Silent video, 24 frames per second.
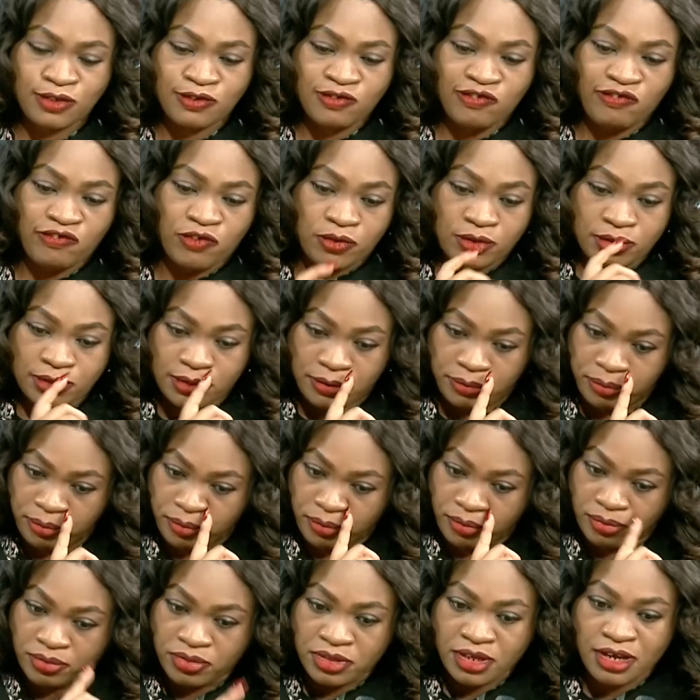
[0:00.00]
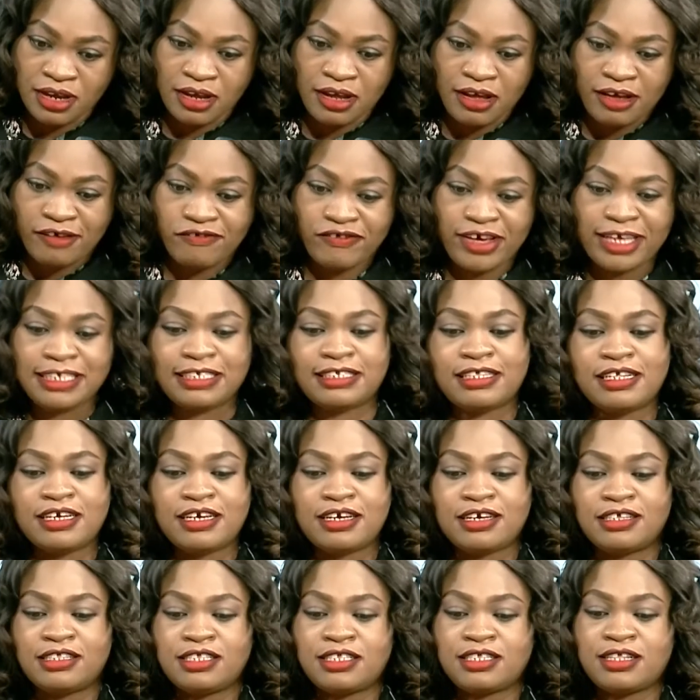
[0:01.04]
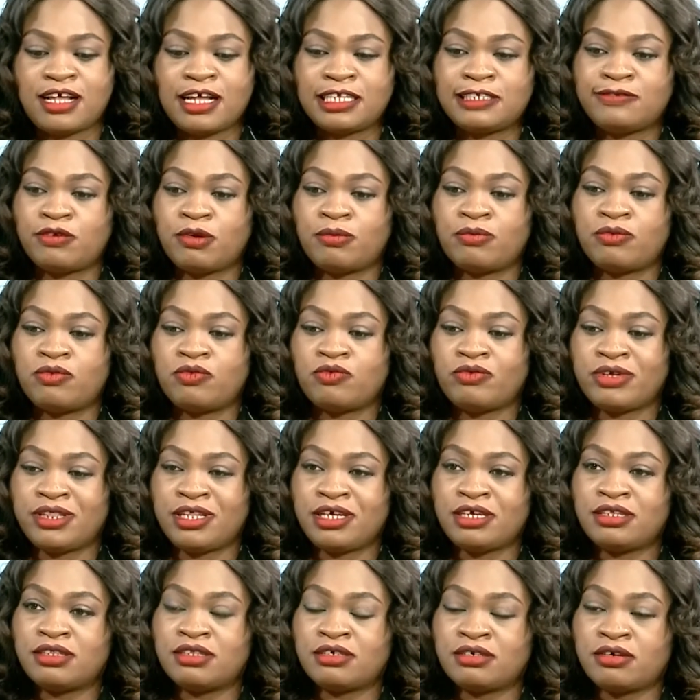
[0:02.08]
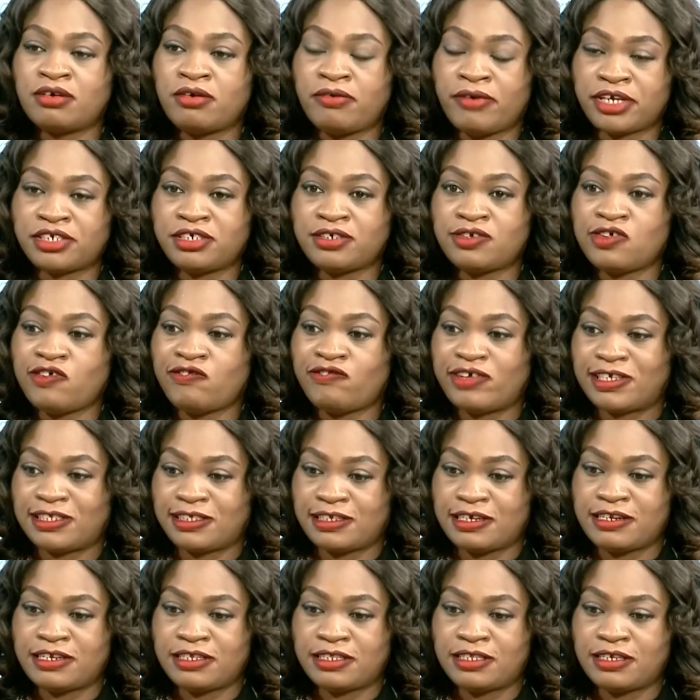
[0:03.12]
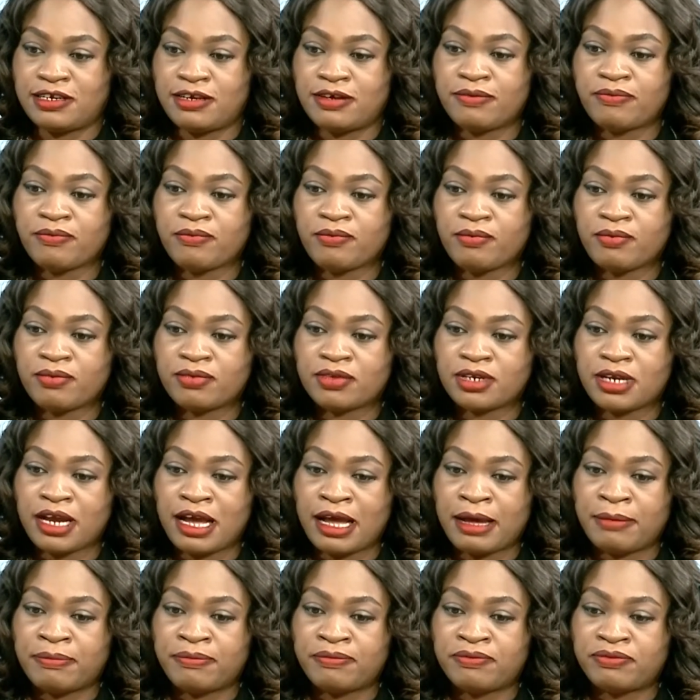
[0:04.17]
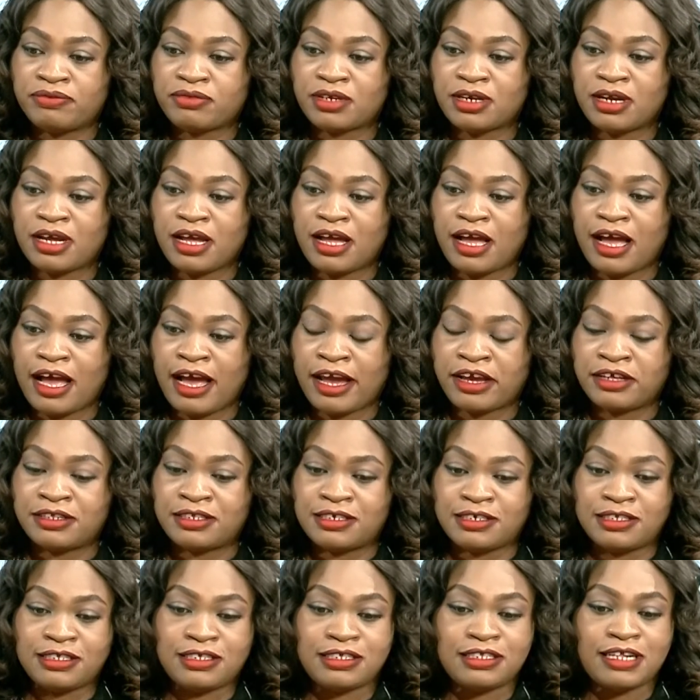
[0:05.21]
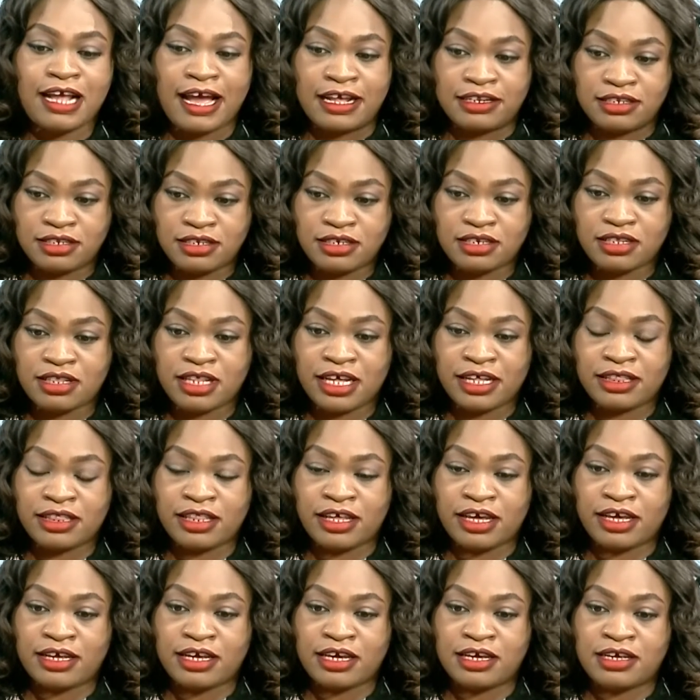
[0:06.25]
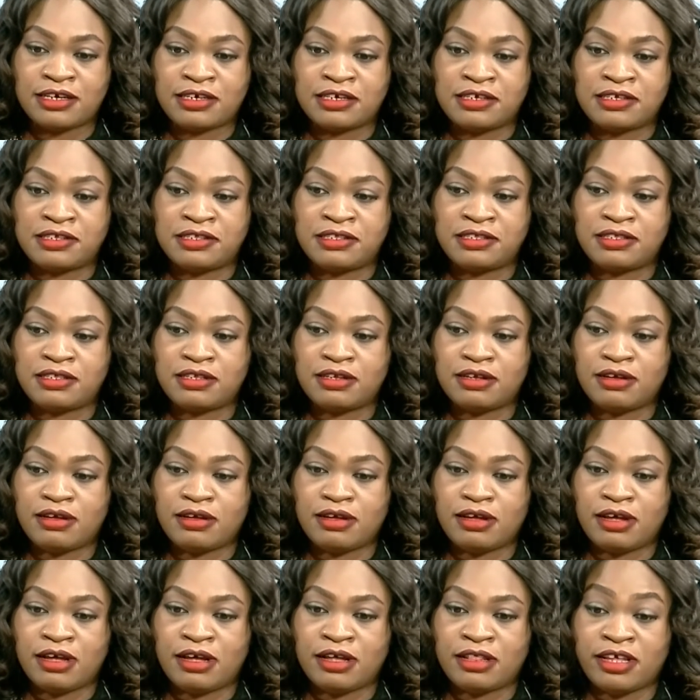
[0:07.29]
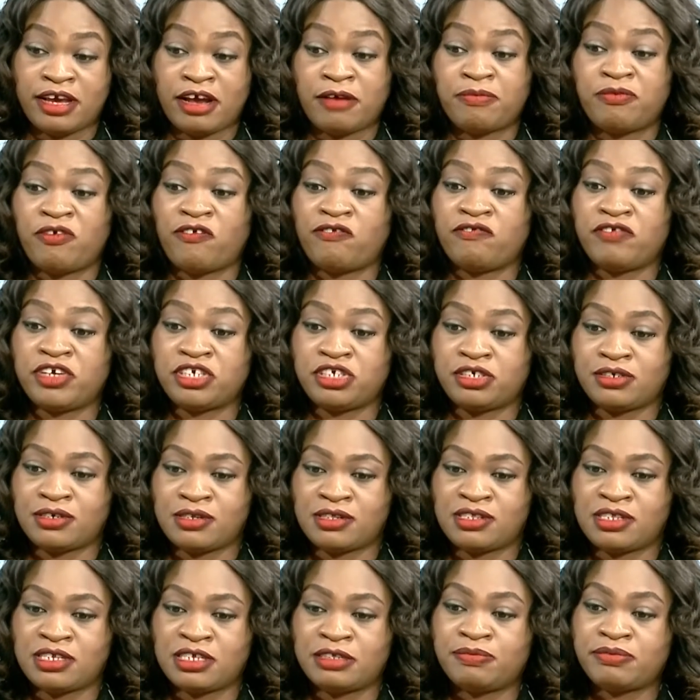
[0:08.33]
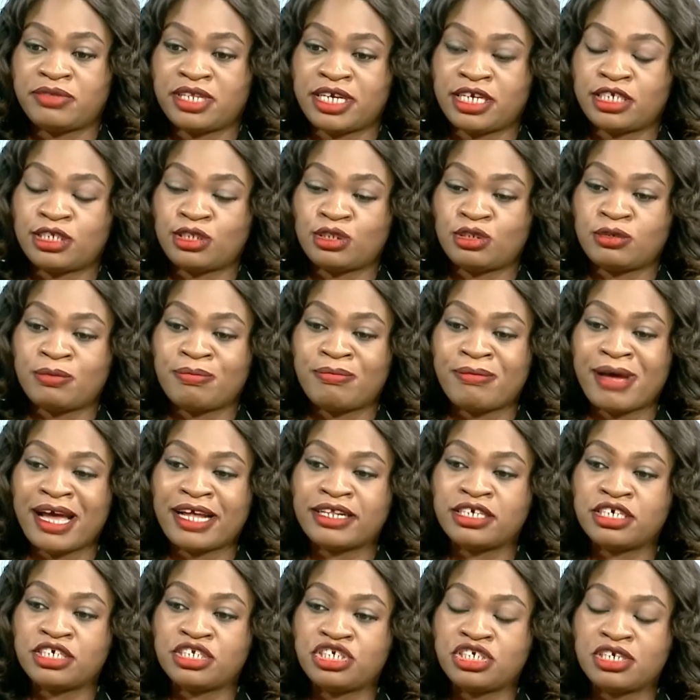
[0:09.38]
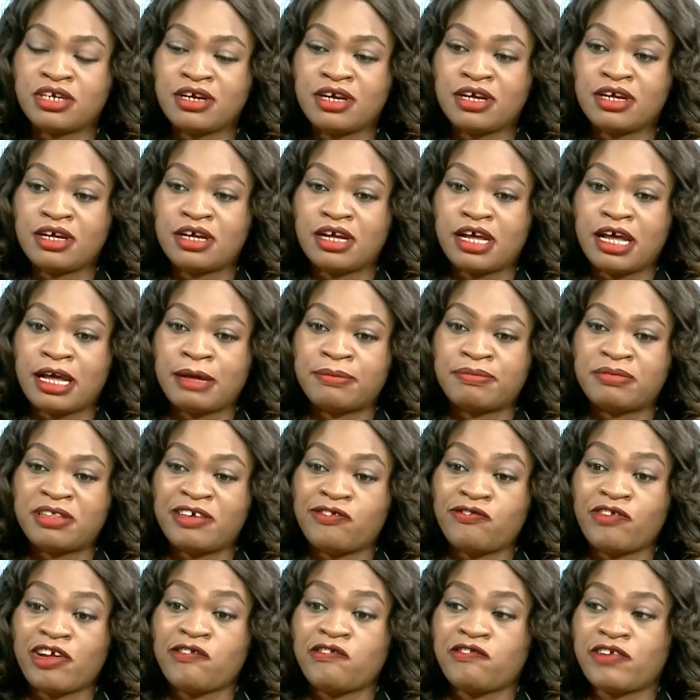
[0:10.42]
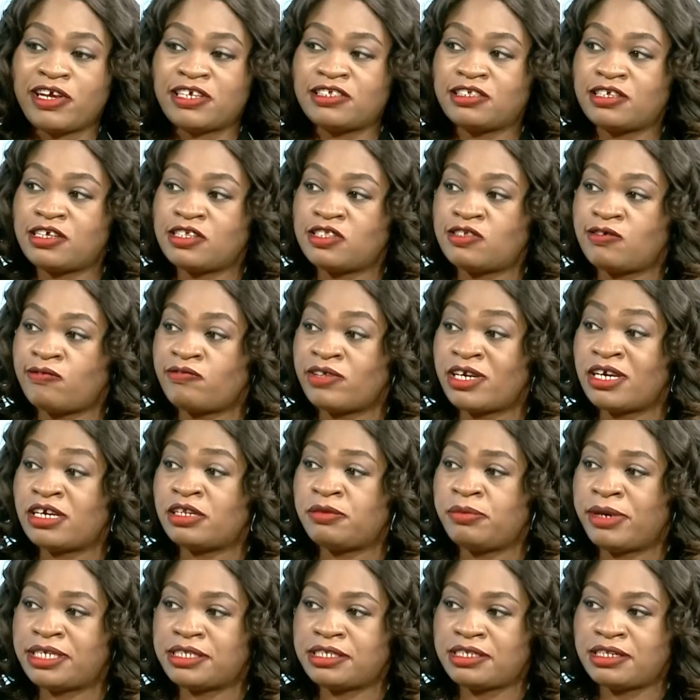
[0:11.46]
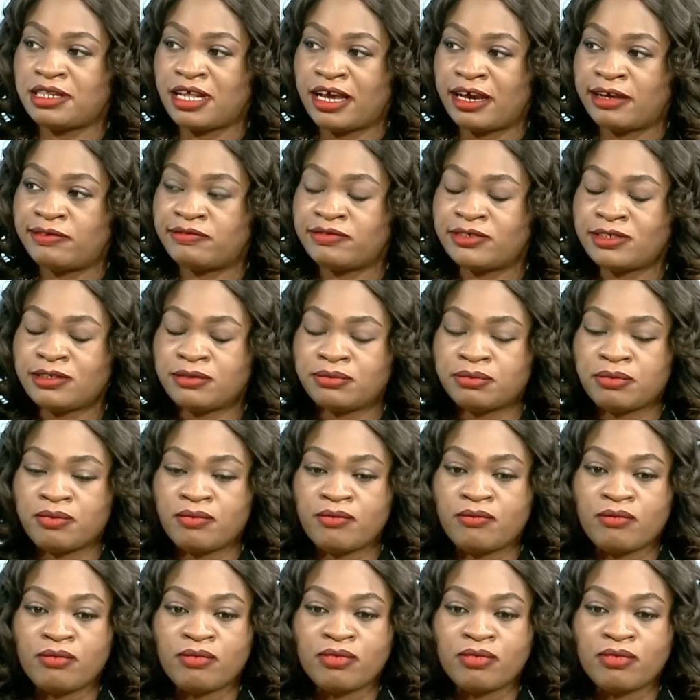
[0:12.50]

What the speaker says: it's twofold. Firstly, it starts from within the correctional facility. I understand that there are provisions in place to manage different facets of the inmates' lives,